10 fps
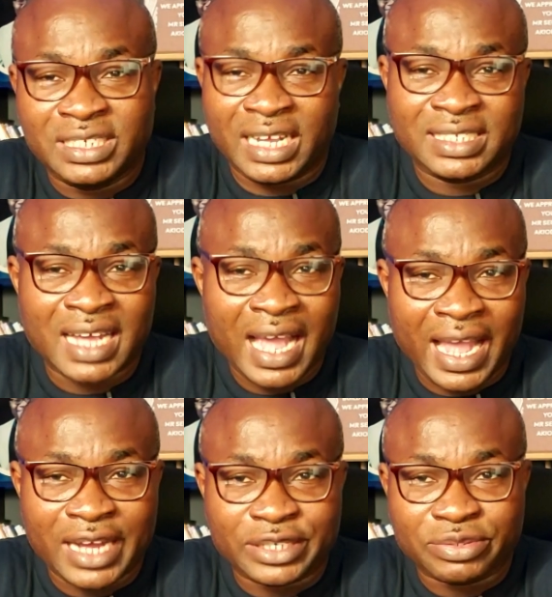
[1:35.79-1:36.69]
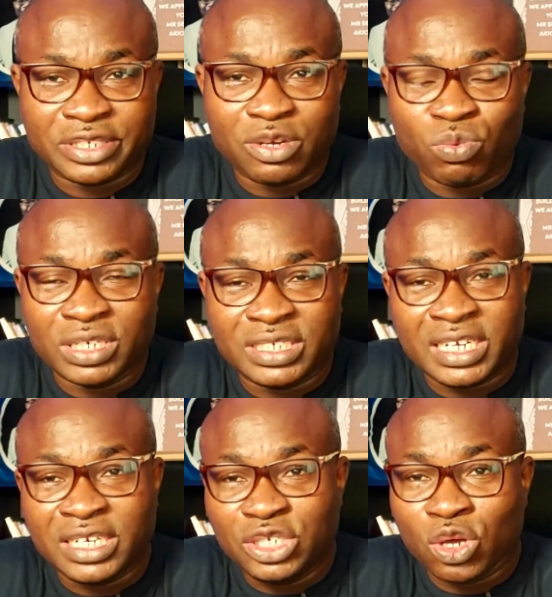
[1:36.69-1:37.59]
data gathering
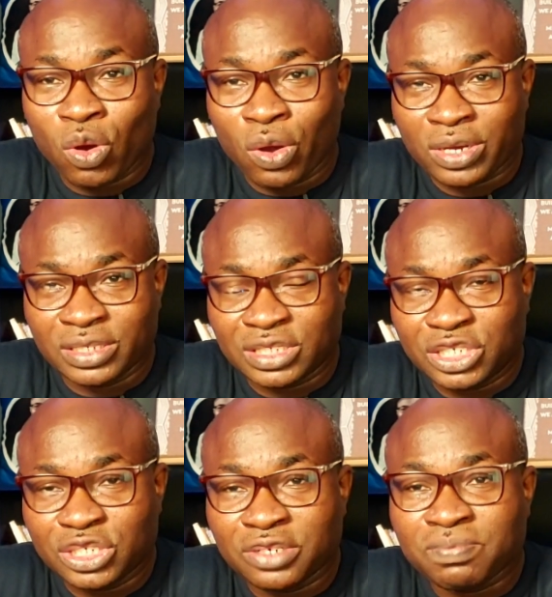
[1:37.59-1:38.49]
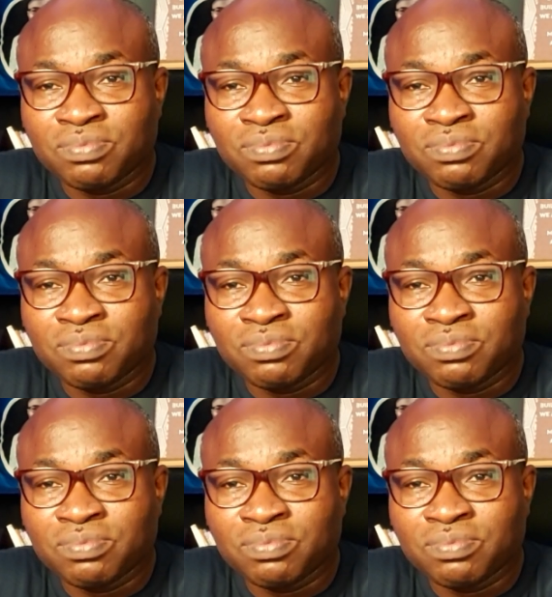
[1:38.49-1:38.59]
within your organization.